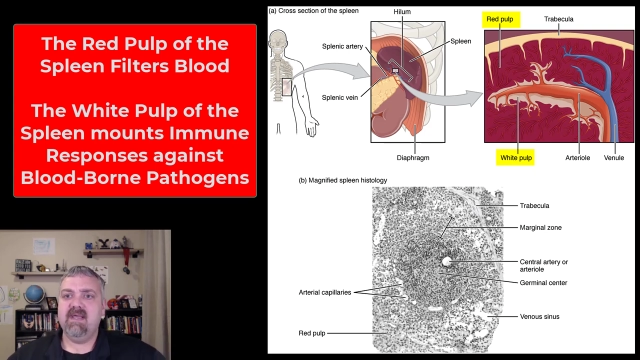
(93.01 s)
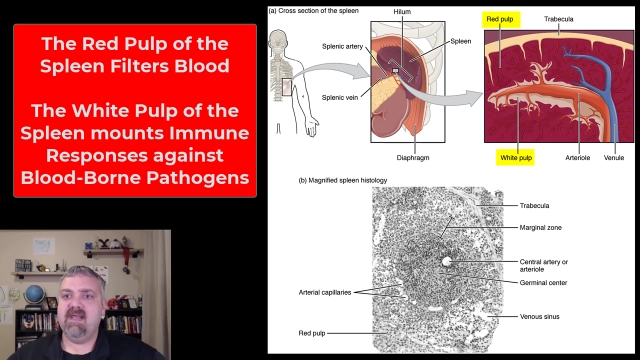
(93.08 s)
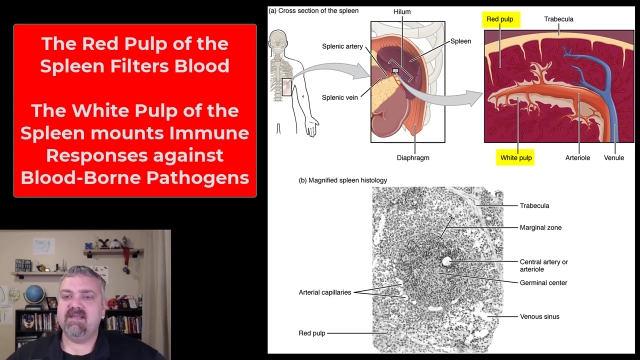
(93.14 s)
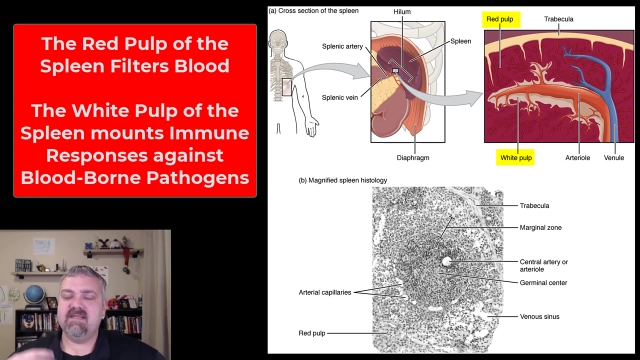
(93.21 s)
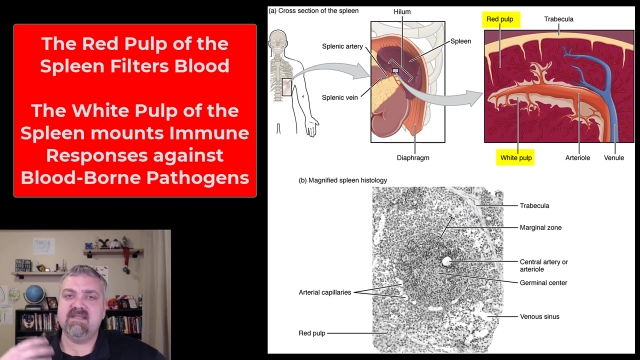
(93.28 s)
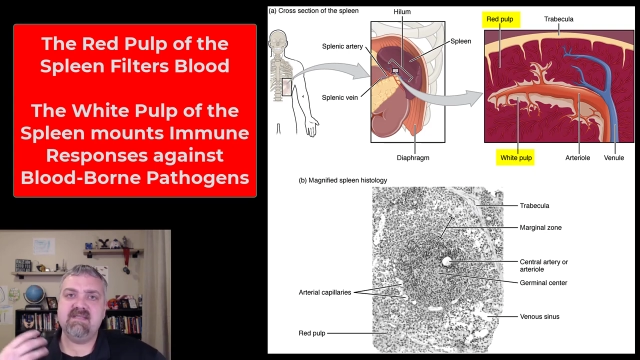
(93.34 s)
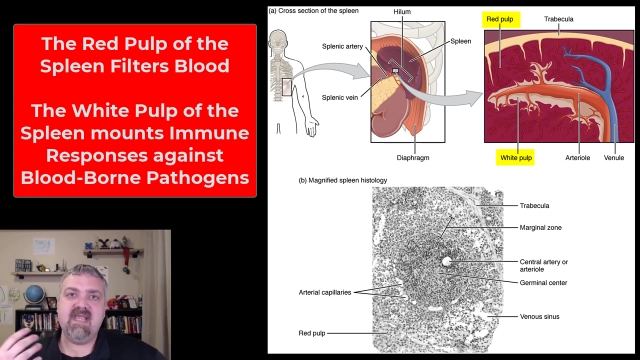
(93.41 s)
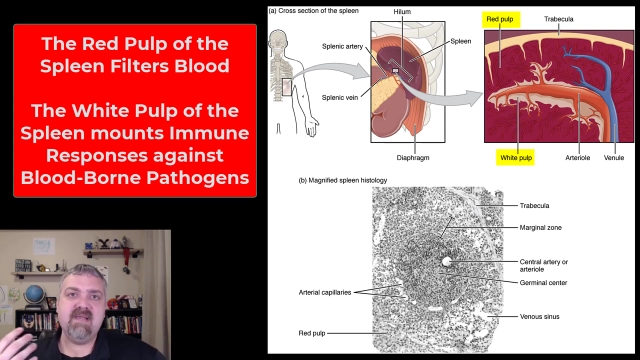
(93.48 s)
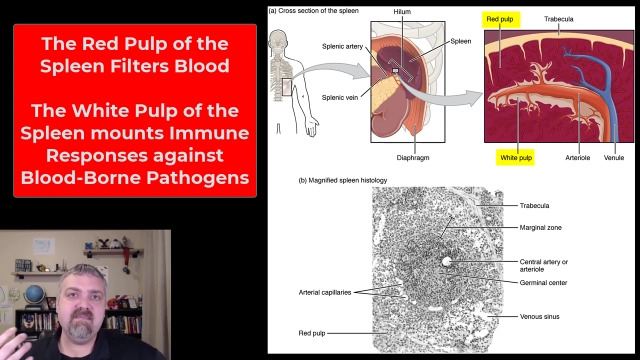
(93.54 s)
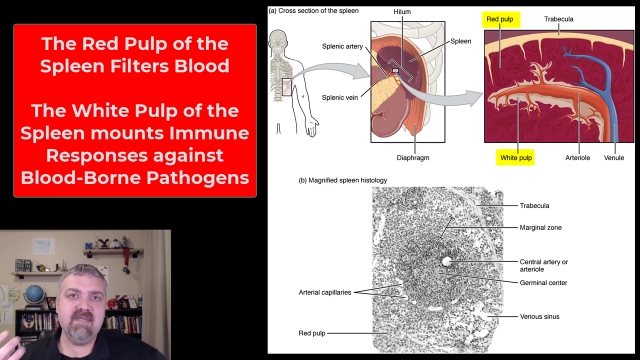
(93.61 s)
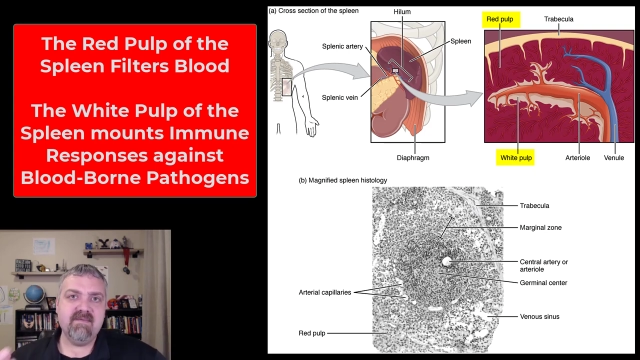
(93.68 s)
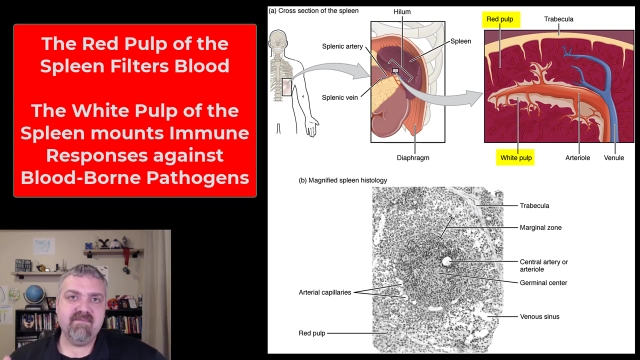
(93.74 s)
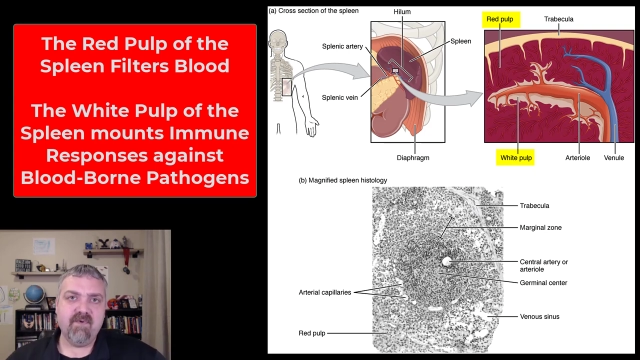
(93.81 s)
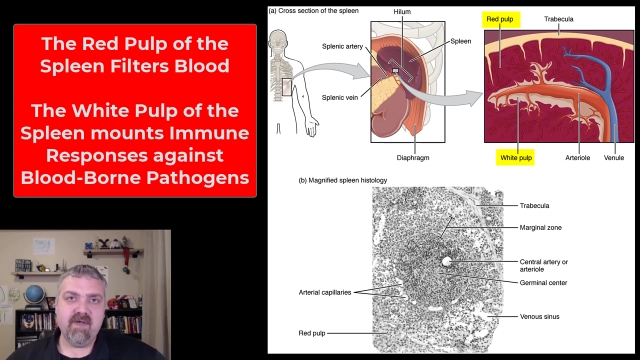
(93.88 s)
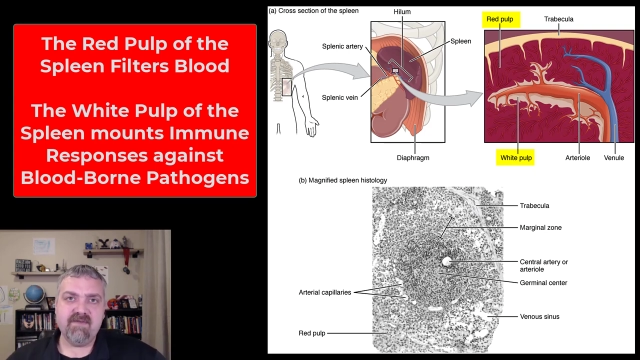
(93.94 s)
It has the
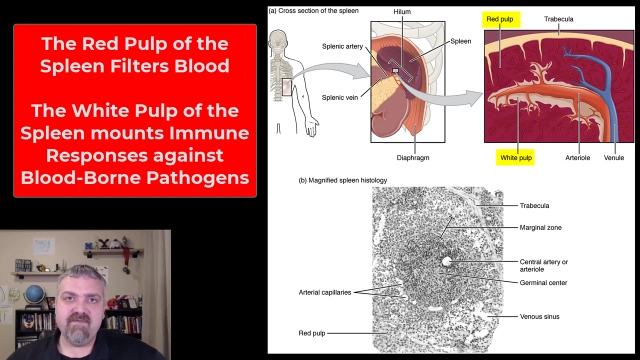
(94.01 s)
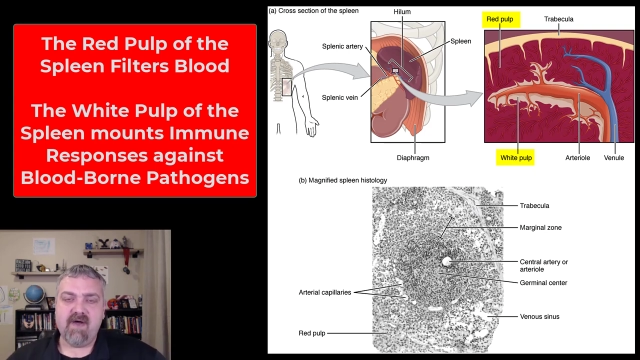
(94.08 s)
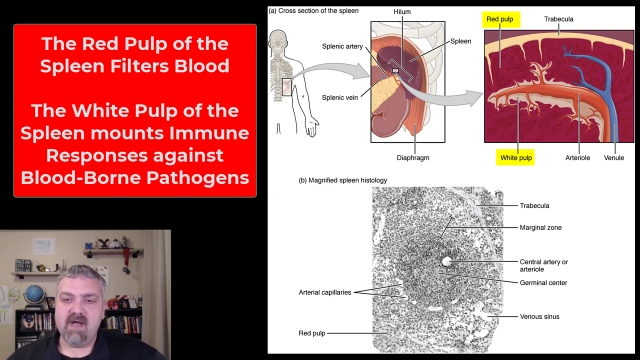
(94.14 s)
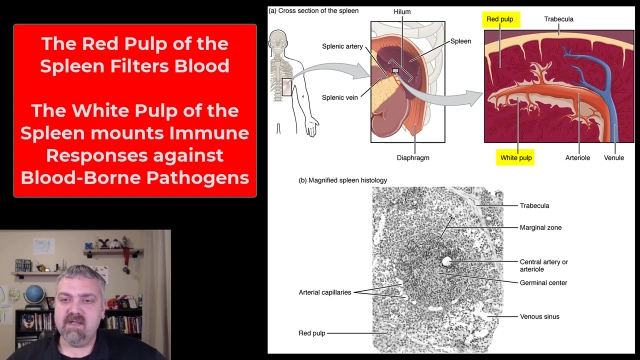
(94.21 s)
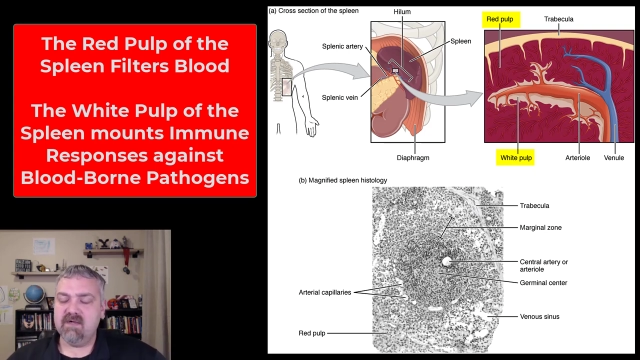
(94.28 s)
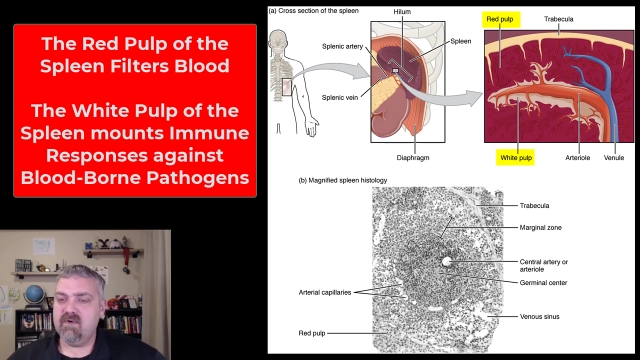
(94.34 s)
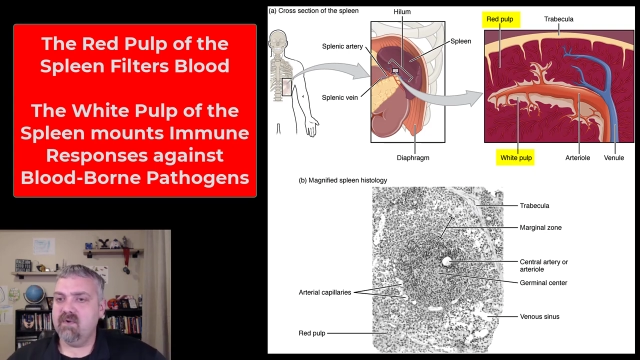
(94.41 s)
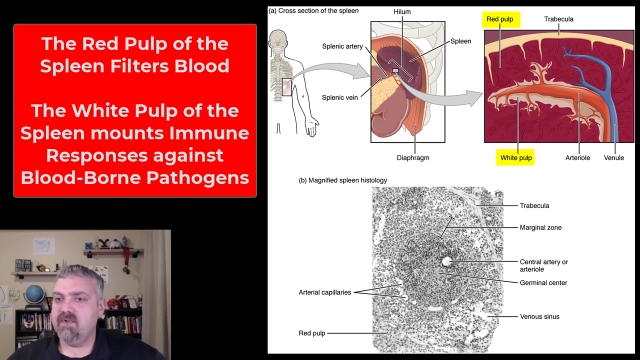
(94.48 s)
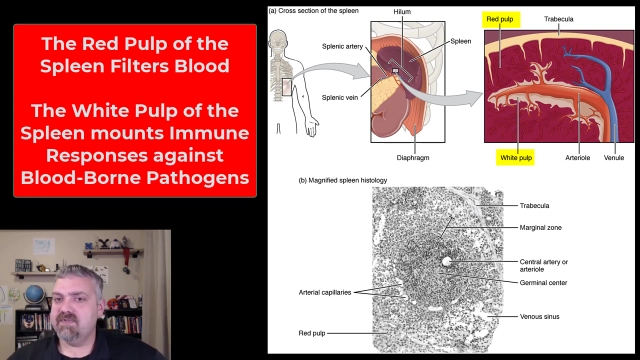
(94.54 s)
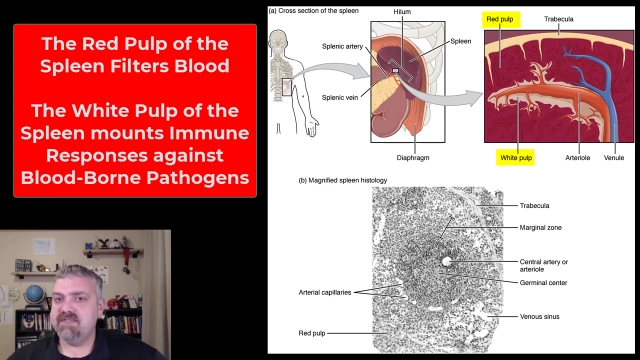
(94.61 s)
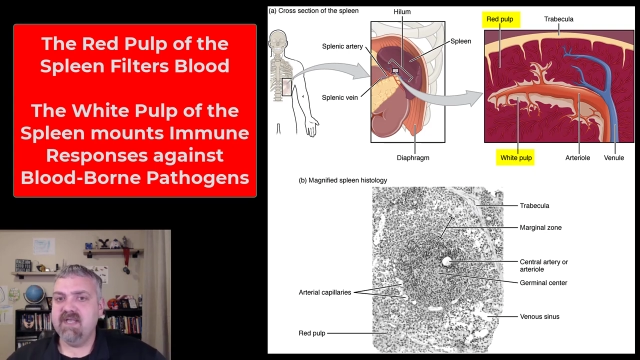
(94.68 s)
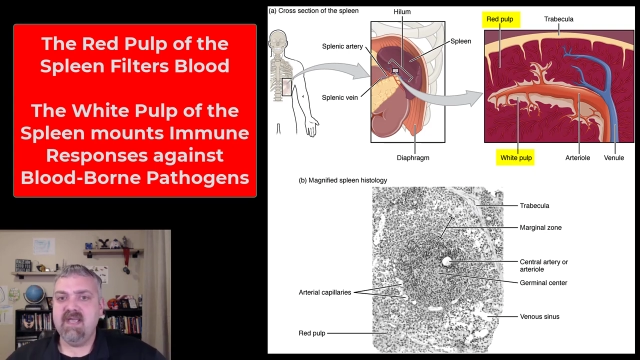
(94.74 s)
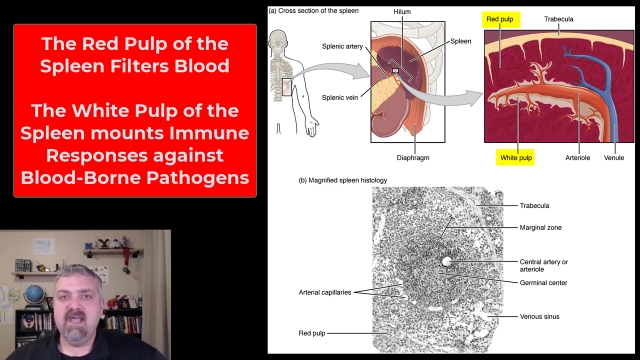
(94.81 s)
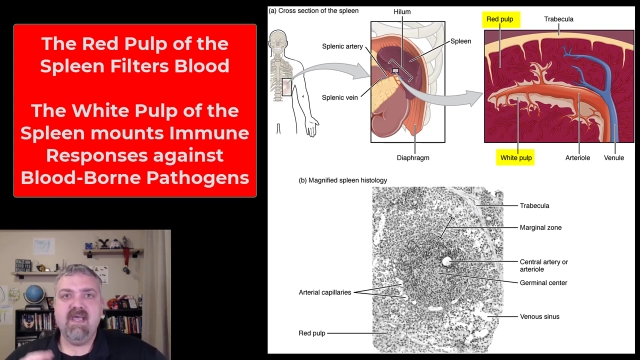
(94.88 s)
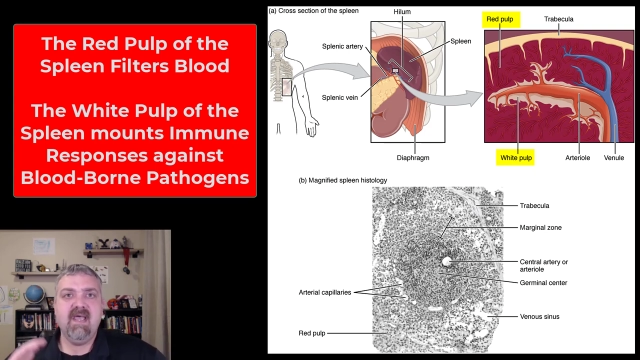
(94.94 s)
same lymphoid
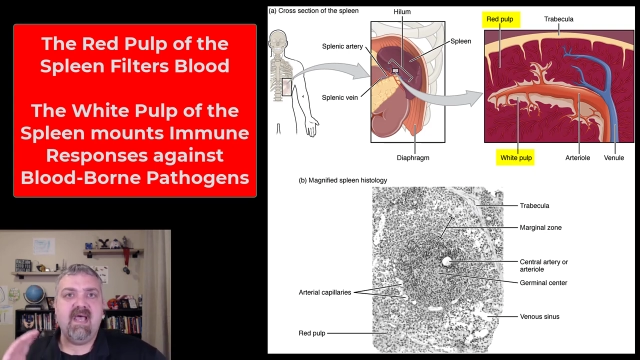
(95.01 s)
follicles